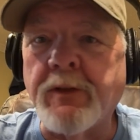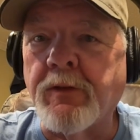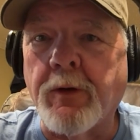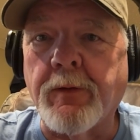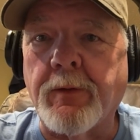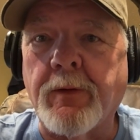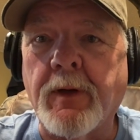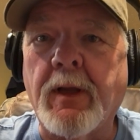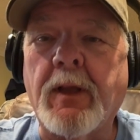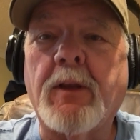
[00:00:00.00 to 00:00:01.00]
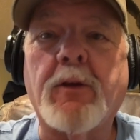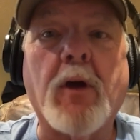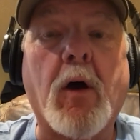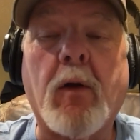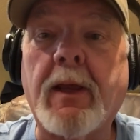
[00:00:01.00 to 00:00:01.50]
each other.
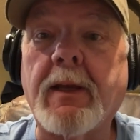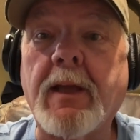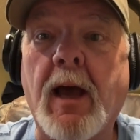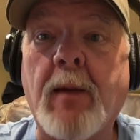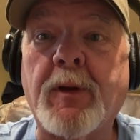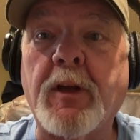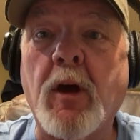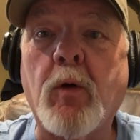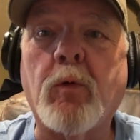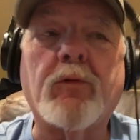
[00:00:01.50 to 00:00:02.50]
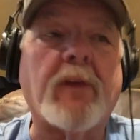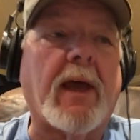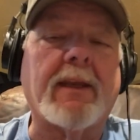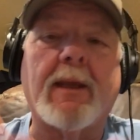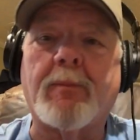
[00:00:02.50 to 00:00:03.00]
Y'all had common goals.
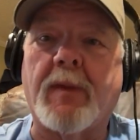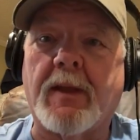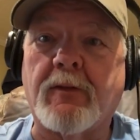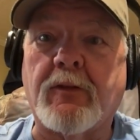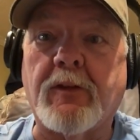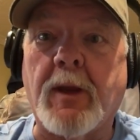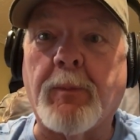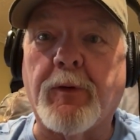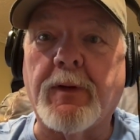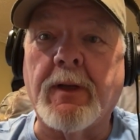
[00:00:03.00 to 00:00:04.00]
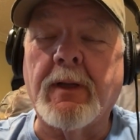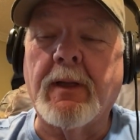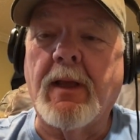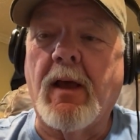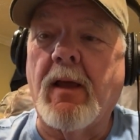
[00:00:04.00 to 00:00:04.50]
I kept that separate.
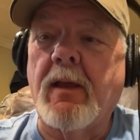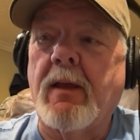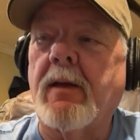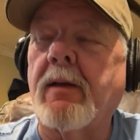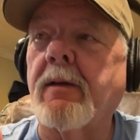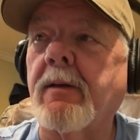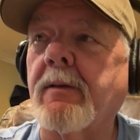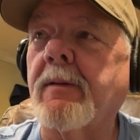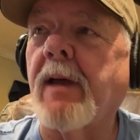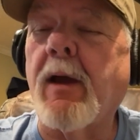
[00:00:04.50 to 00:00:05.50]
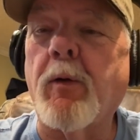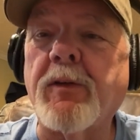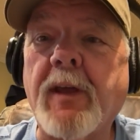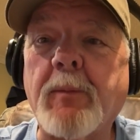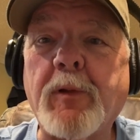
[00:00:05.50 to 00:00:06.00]
I
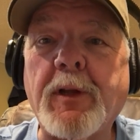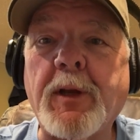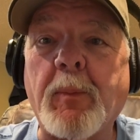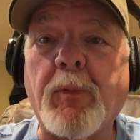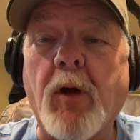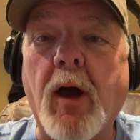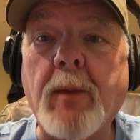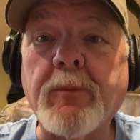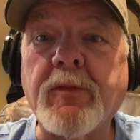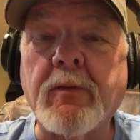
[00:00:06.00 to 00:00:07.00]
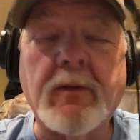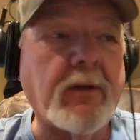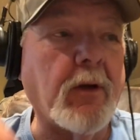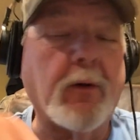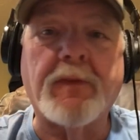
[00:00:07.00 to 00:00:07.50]
always had plenty of props.
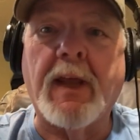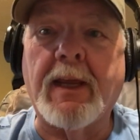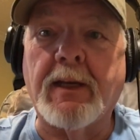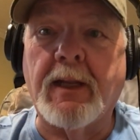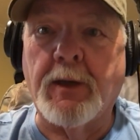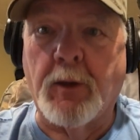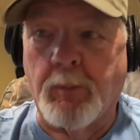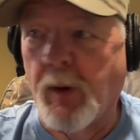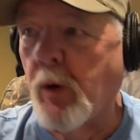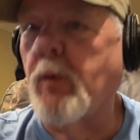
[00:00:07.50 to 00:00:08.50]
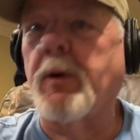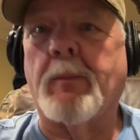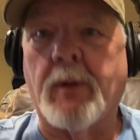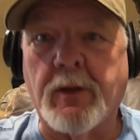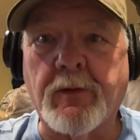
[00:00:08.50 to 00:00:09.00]
you know, if Dan needed a bow and a
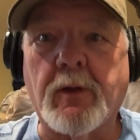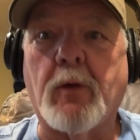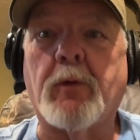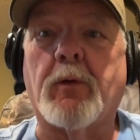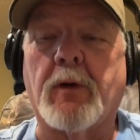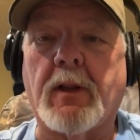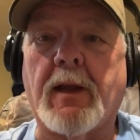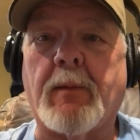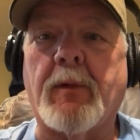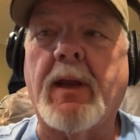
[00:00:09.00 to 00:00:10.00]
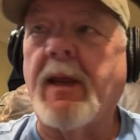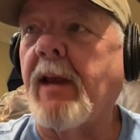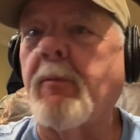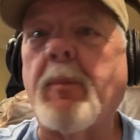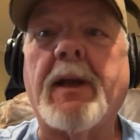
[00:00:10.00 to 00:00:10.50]
muzzleloader or a climber,
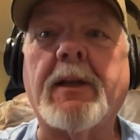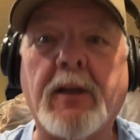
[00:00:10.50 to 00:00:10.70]
everybody